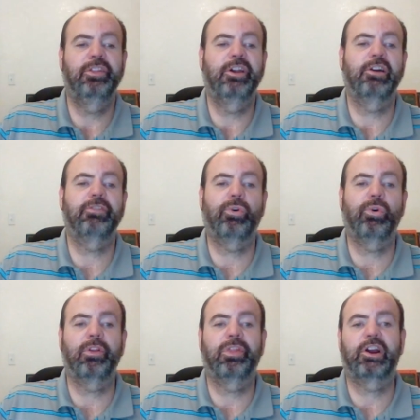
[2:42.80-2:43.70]

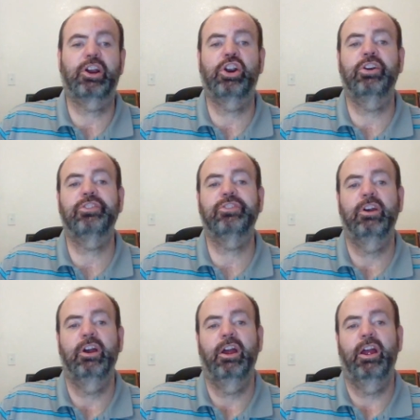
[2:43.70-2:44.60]
Therefore, the curse
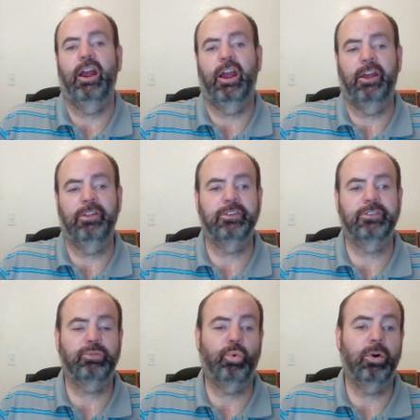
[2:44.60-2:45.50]
and the
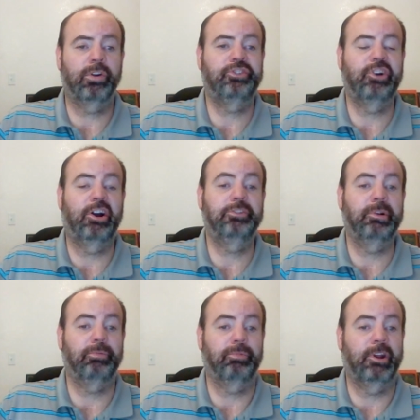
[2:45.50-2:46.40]
sworn
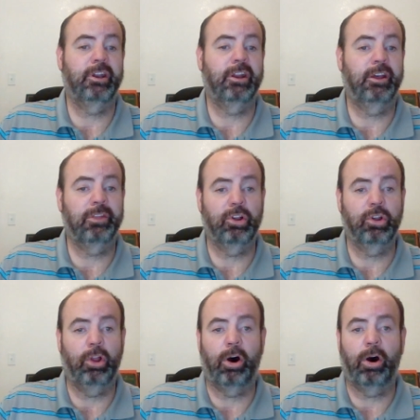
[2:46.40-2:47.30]
judgment written in the
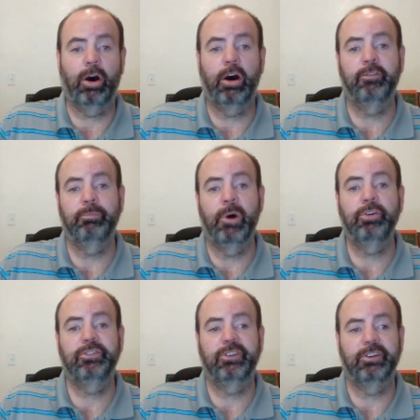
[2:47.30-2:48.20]
law of
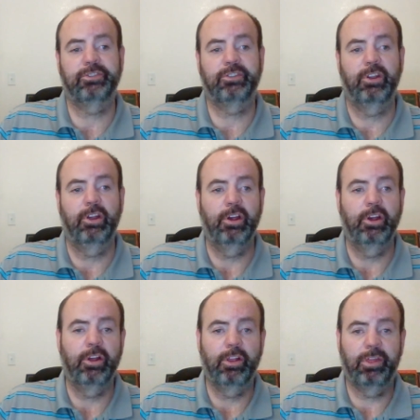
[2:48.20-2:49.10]
Moses,
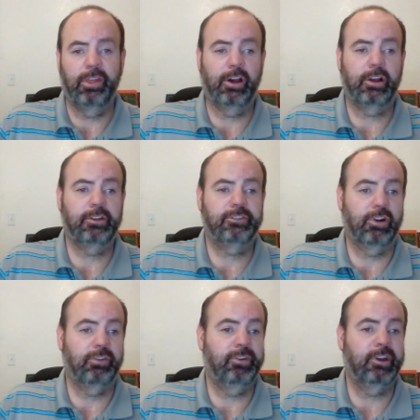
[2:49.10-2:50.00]
the
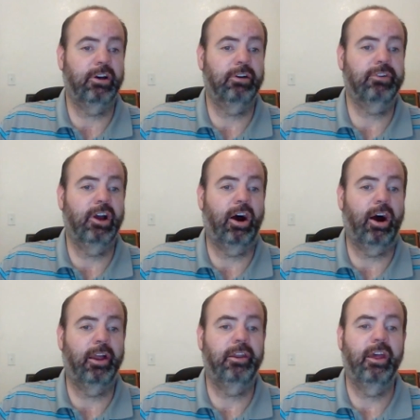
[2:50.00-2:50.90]
servant of
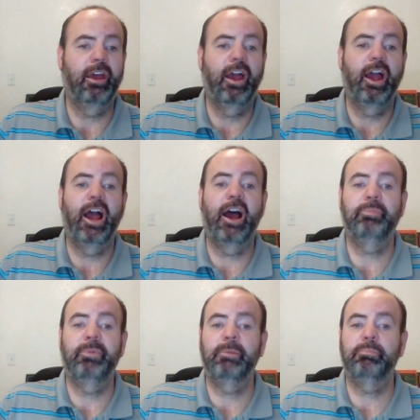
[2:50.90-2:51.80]
God,
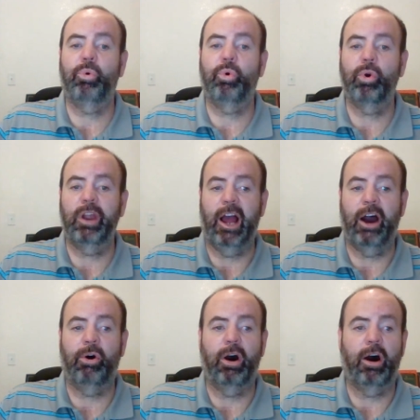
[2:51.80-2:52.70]
have been poured
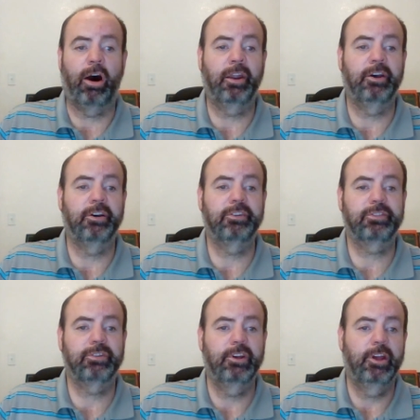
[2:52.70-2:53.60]
out on
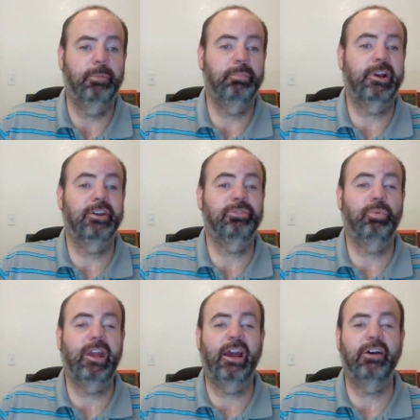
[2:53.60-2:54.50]
us, because
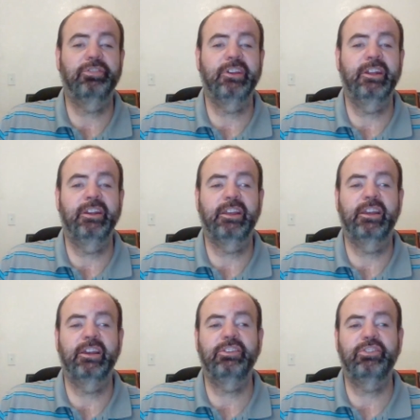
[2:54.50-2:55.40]
we have sinned
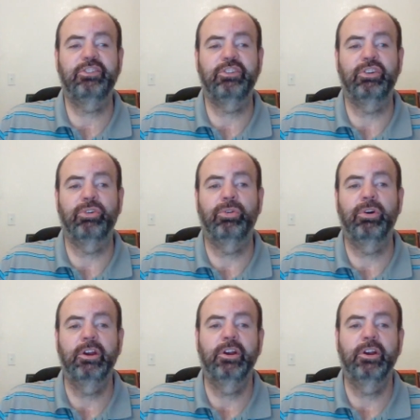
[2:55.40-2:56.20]
against you.